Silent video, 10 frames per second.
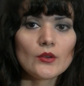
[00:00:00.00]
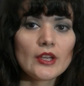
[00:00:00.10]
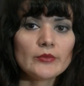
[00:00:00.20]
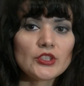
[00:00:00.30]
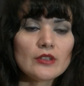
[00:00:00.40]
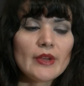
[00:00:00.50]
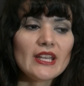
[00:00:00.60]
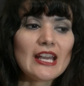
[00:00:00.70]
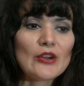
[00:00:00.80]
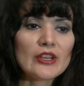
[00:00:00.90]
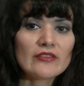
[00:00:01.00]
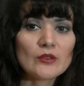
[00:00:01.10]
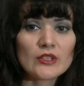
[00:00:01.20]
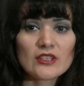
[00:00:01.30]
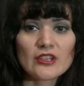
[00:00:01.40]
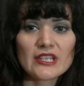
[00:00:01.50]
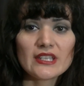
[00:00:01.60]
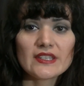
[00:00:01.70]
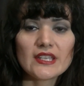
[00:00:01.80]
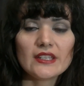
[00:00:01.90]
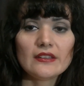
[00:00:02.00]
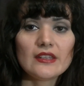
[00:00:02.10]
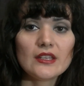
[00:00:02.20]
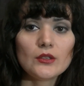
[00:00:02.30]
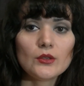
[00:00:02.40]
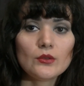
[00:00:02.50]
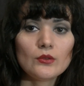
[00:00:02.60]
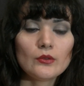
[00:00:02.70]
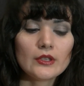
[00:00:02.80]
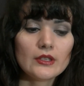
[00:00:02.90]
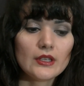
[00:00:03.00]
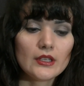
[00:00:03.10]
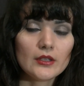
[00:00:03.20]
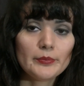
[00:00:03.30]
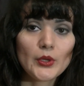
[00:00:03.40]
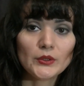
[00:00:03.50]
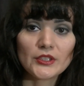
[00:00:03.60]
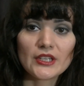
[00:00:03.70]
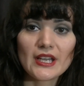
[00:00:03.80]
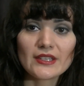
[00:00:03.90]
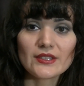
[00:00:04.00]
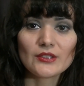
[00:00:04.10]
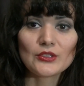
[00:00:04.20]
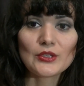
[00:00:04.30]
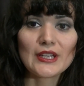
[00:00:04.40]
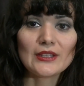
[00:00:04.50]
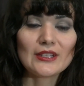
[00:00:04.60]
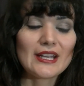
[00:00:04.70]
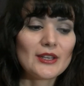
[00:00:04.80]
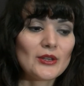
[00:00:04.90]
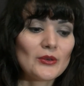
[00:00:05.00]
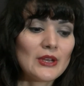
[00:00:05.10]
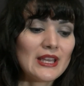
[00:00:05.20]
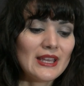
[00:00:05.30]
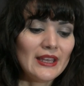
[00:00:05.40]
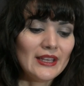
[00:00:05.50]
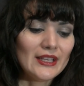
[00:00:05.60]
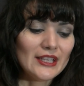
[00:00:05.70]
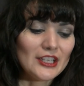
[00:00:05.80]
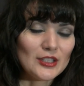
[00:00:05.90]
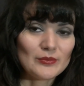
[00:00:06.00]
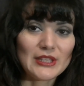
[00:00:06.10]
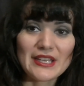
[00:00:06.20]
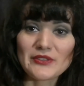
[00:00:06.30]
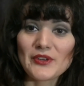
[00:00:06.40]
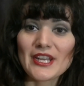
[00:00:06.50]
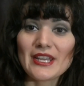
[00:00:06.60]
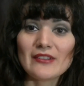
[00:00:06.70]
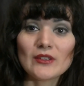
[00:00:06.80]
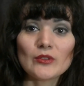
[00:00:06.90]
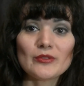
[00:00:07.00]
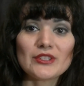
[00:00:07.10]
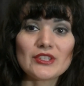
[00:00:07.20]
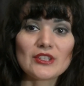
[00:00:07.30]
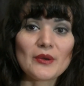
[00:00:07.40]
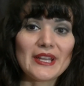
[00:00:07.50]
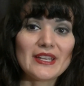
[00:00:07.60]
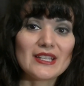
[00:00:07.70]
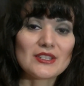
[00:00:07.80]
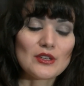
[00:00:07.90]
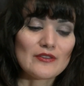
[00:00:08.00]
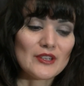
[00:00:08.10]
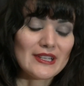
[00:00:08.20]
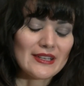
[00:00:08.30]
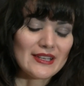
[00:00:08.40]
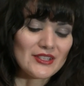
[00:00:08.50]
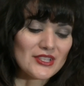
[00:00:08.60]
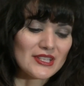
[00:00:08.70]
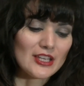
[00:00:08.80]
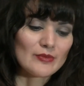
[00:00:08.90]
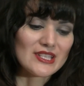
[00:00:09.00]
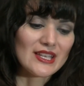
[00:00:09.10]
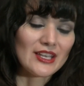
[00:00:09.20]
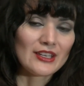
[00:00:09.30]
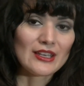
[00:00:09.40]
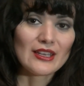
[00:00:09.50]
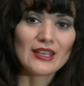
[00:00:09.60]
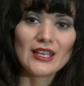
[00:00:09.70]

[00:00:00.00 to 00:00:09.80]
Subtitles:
Oh, I'm sure by now everyone's already seen the new Poltergeist trailer. I know last Friday everyone was just going nuts over it, and I just kept seeing